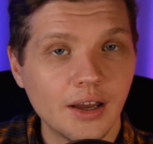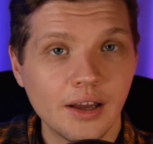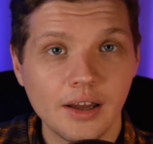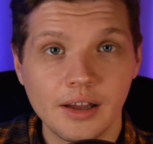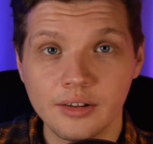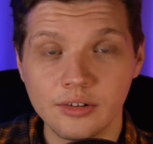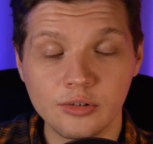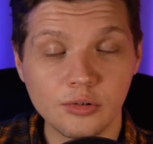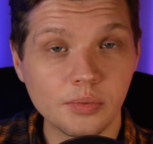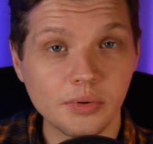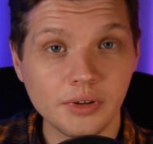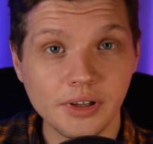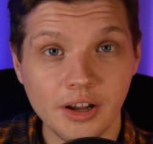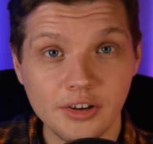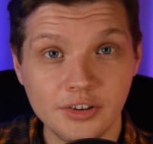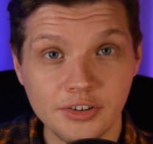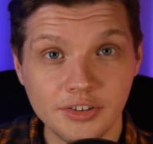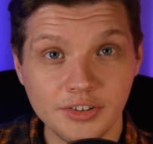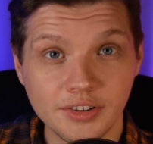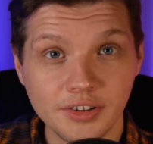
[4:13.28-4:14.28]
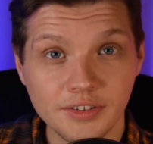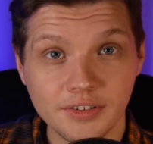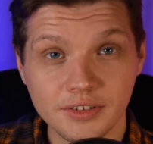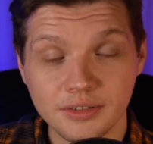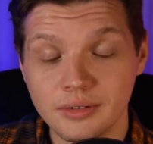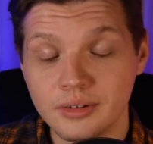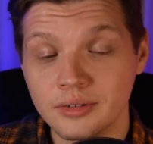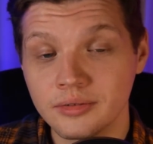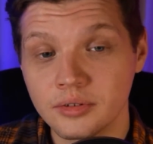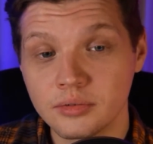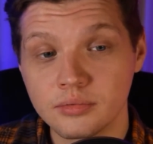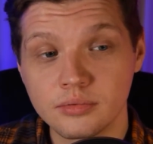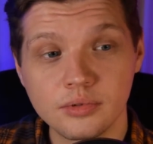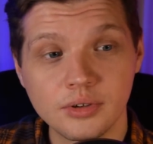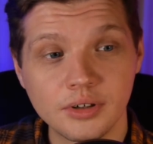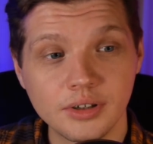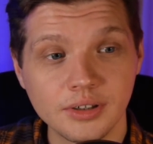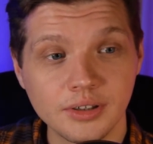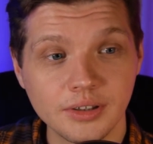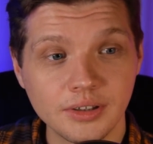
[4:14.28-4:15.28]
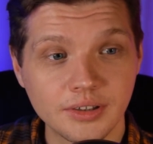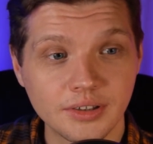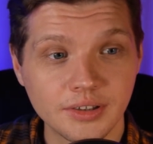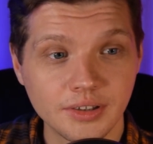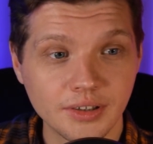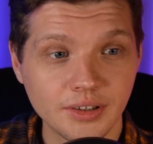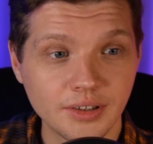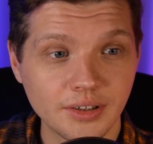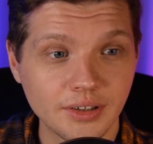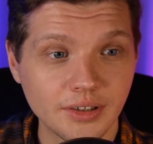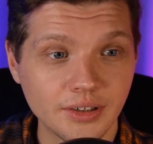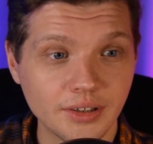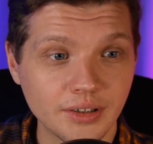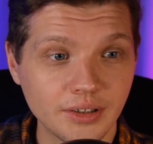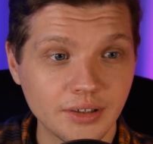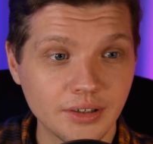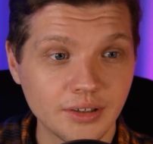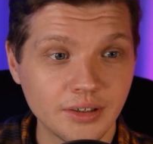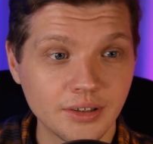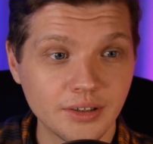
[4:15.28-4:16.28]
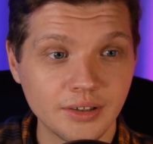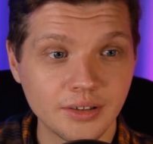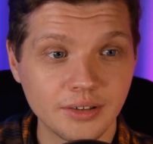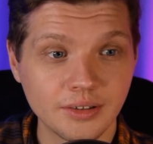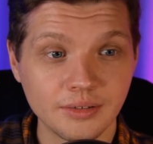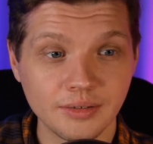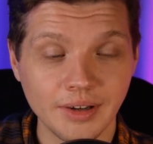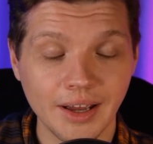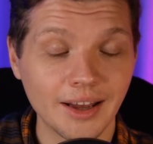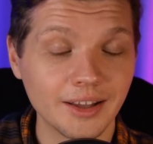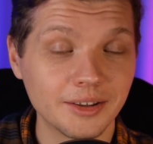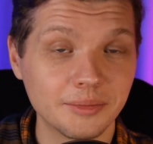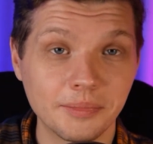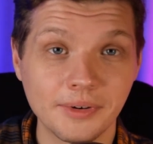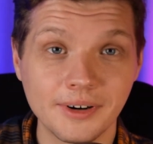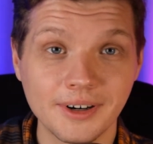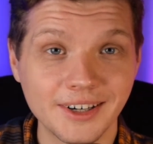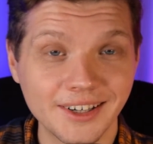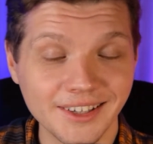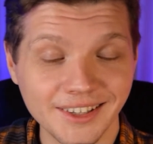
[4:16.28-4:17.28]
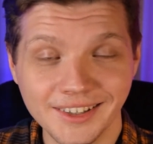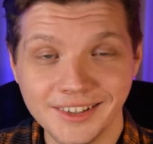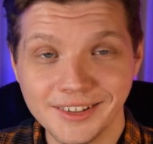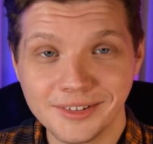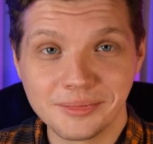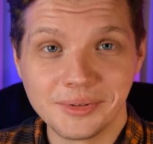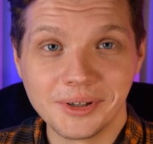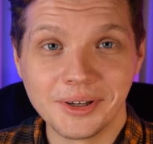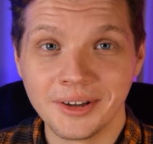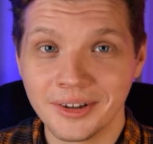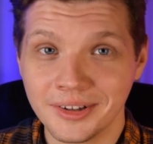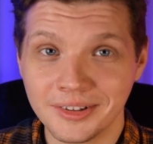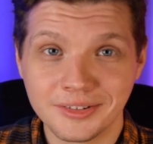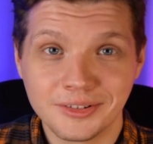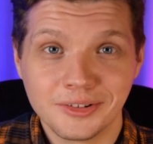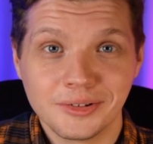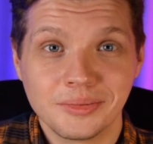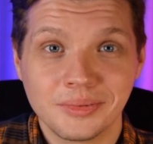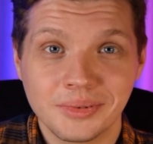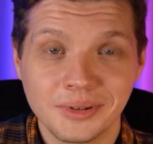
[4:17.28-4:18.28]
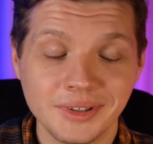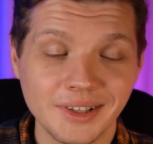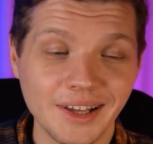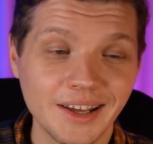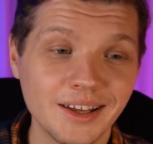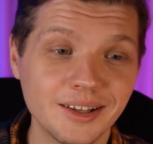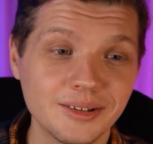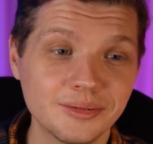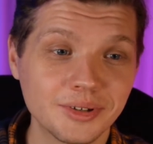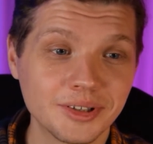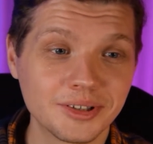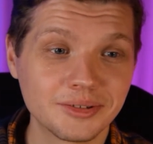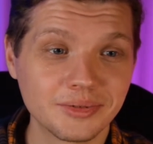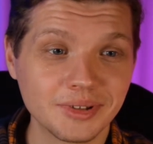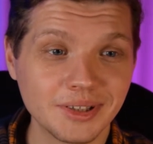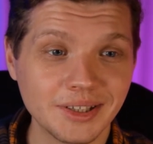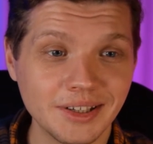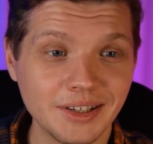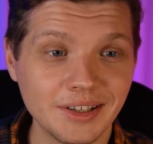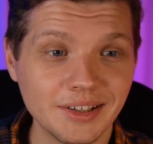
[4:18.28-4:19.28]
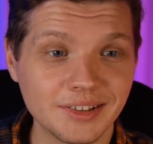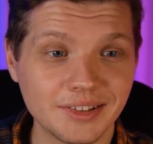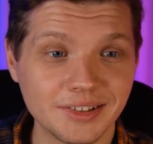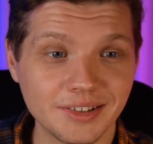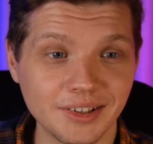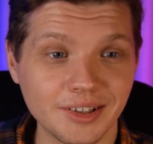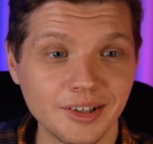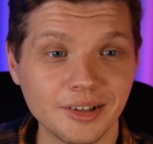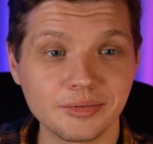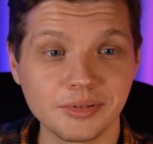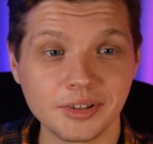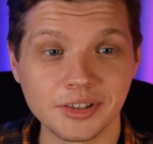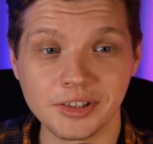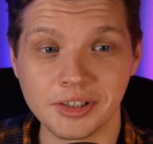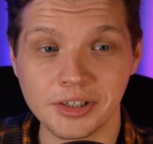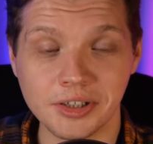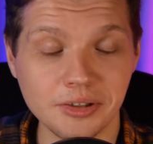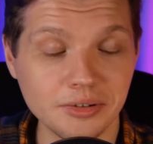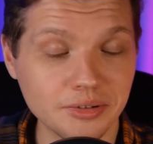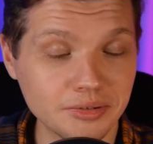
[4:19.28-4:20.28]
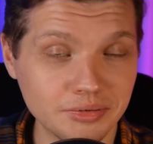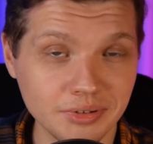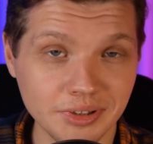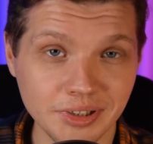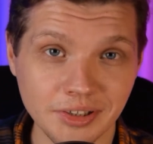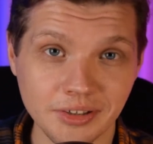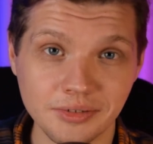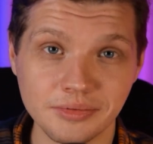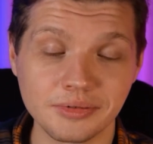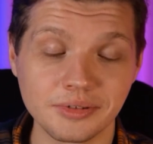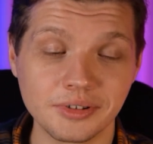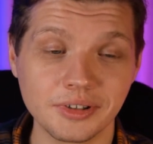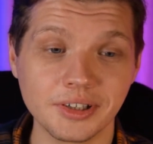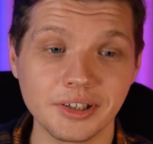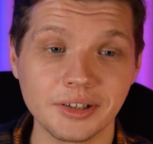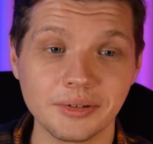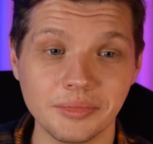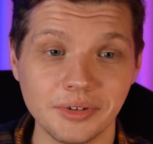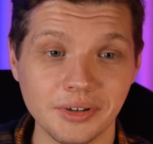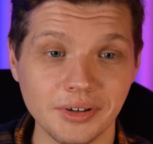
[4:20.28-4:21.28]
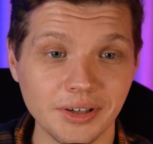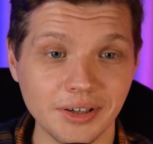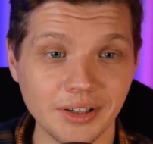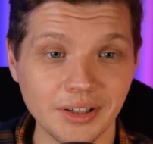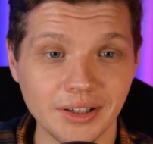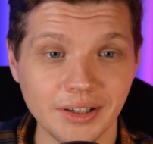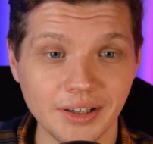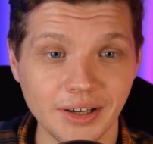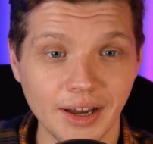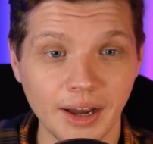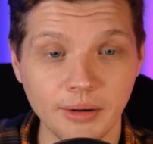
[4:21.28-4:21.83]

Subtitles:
And Drupal agencies around the world had parties because Drupal 8 was released, and this was a huge release for the community.